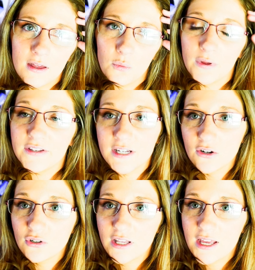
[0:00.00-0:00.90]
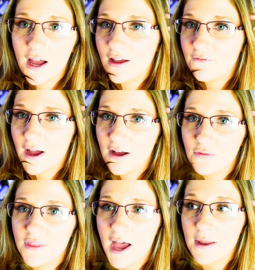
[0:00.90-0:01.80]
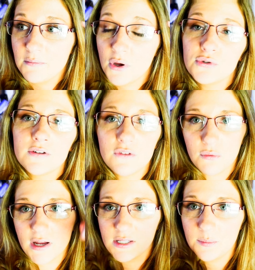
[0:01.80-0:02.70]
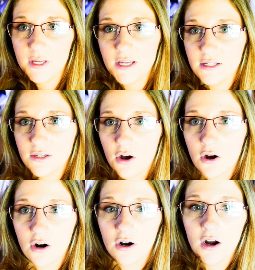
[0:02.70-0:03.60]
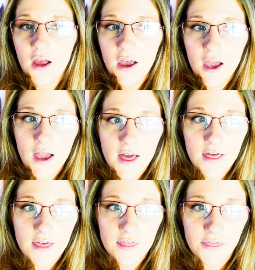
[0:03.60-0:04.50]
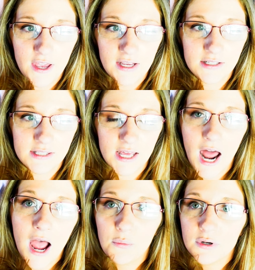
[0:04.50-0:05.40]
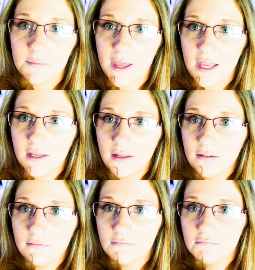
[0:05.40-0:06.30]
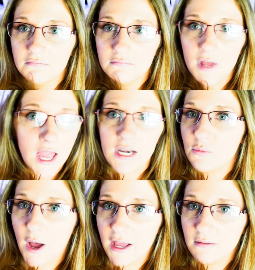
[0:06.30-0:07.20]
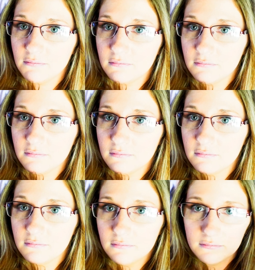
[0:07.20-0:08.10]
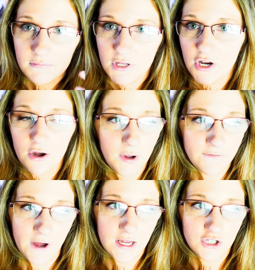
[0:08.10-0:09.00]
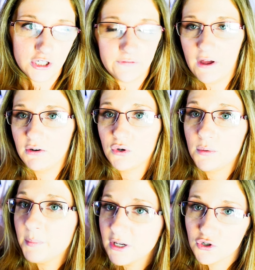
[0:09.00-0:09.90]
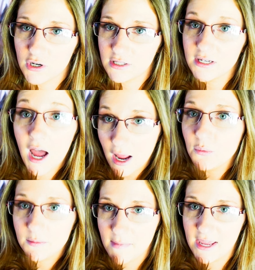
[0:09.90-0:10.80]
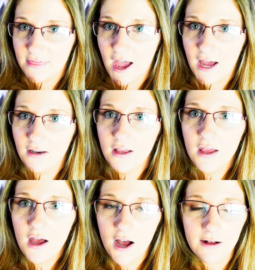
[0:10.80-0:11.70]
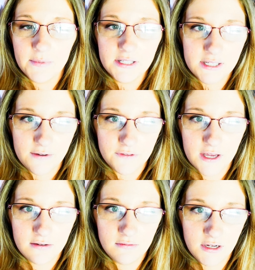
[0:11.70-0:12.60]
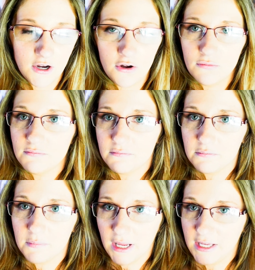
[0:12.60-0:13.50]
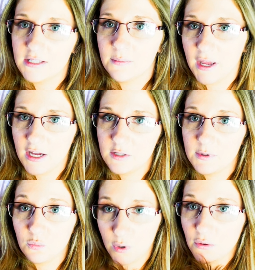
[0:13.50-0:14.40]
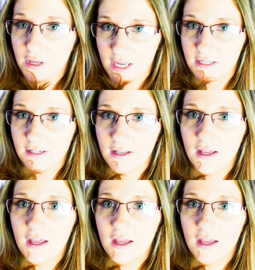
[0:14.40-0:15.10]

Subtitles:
With Dinnerly, I found that most of the recipes are things that I would make anyway. You know, if I had just found it on Pinterest, I would make that. It's stuff that, you know, my kids and my husband will eat,